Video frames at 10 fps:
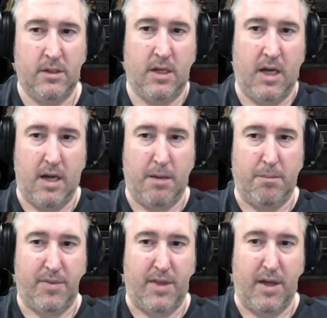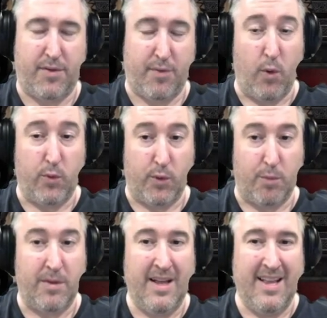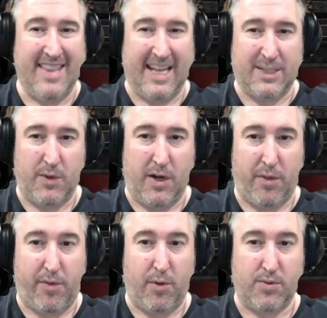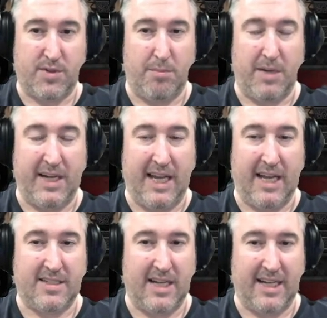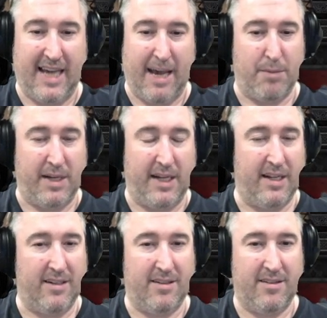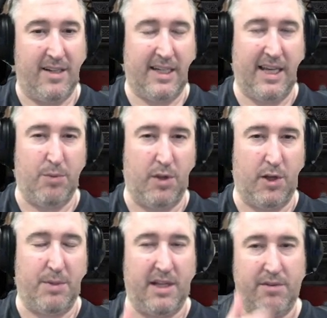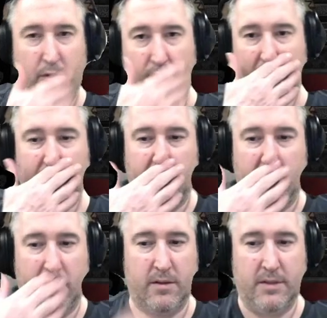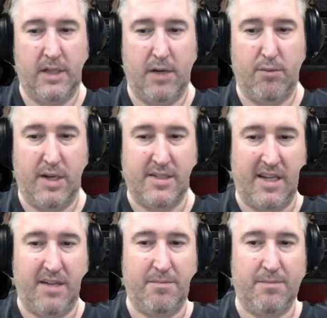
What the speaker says: the throne room, that's when I'll throw some money at gambling and keep a little bit left over for resin.